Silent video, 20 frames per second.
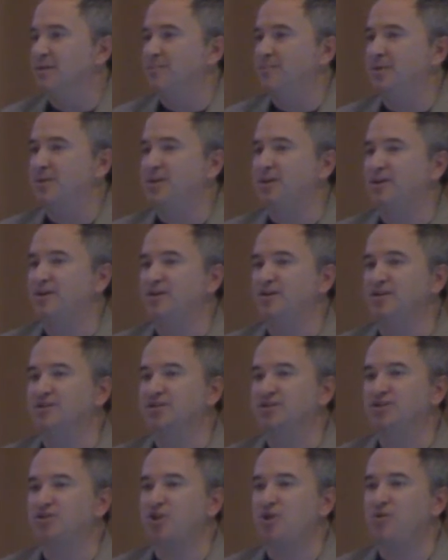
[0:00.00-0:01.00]
But there
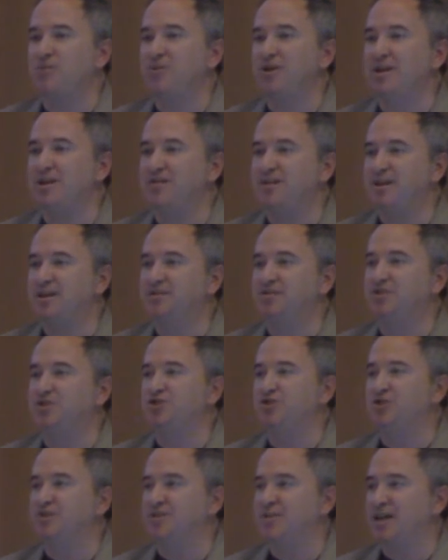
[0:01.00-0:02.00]
are so many things
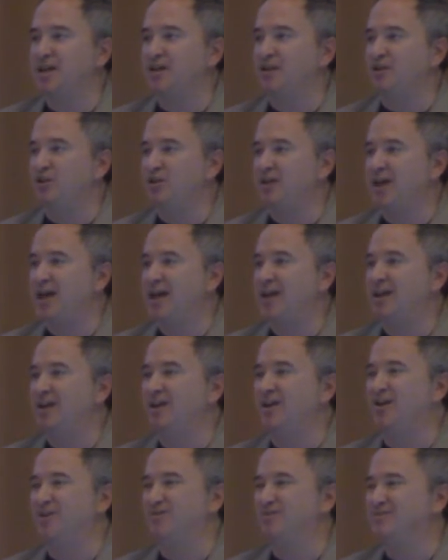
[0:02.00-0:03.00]
that you can take a look at
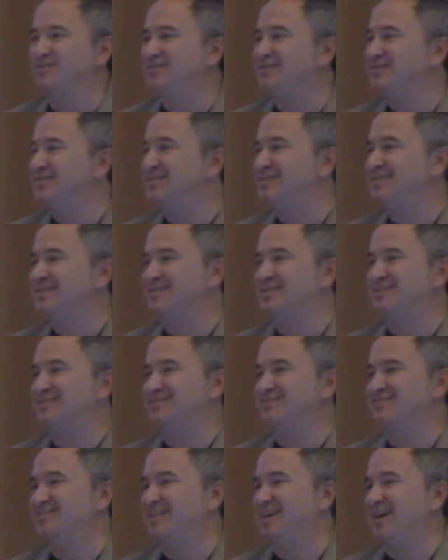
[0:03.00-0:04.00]
and go,
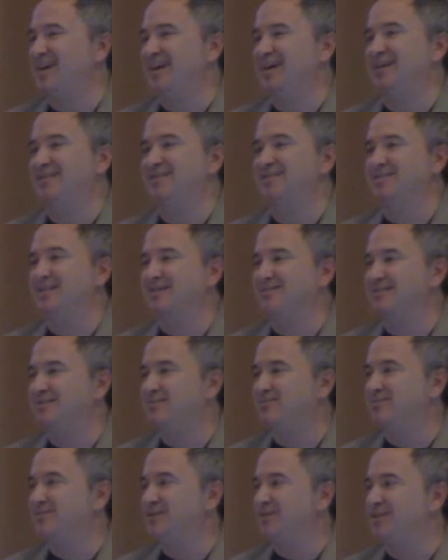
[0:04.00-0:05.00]
nah, I
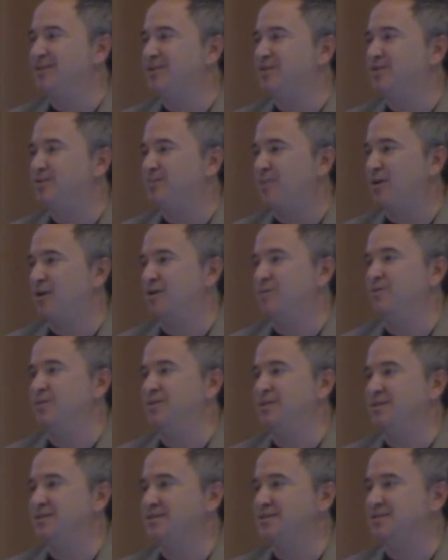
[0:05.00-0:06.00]
really could part
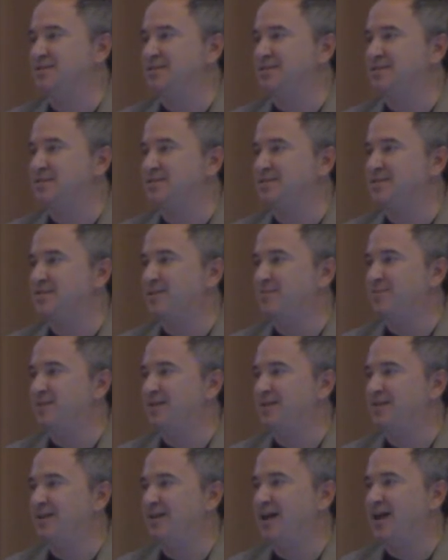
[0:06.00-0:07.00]
with this. This is
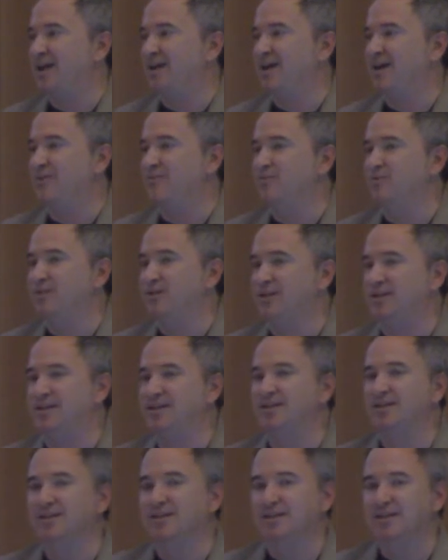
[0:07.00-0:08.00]
something that I
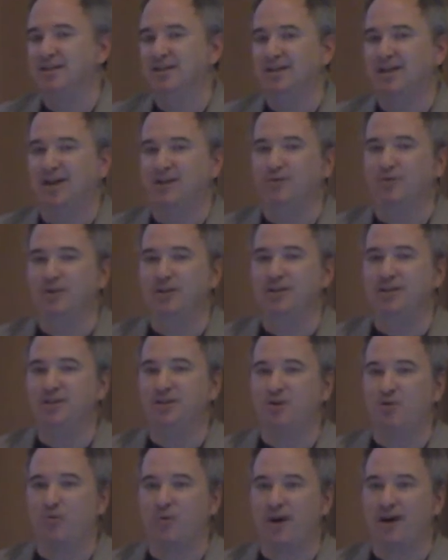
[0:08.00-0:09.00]
really
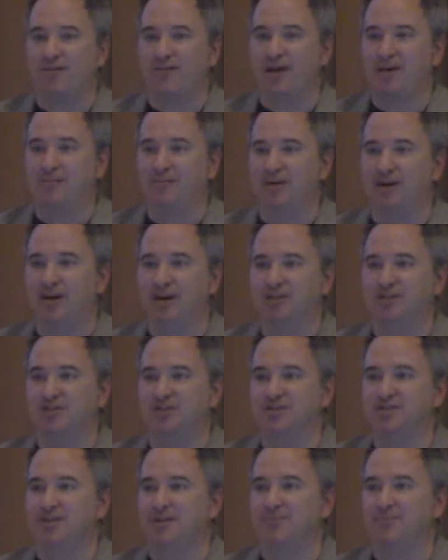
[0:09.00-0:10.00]
don't wear that much.
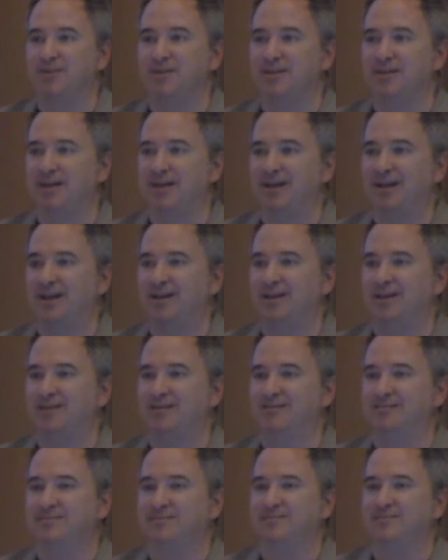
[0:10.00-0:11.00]
It's something that
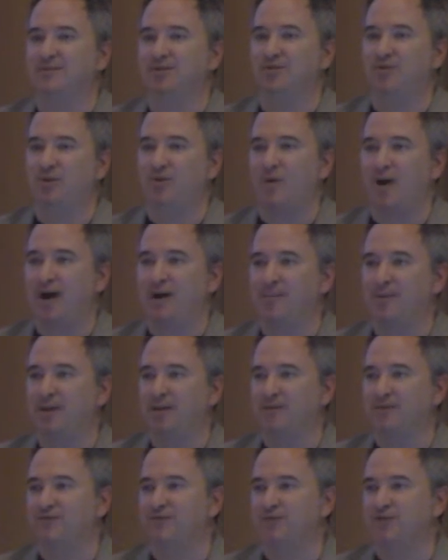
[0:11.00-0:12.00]
I don't know why I
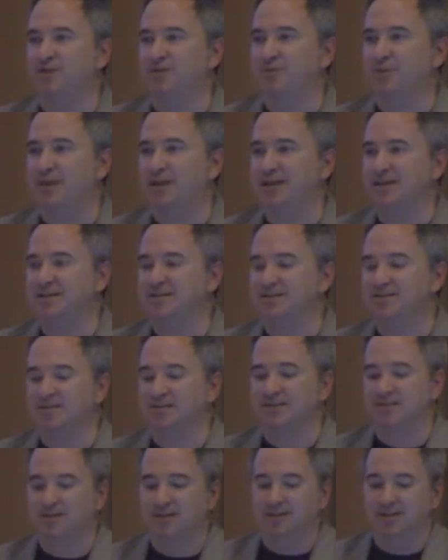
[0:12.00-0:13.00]
bought in the first place.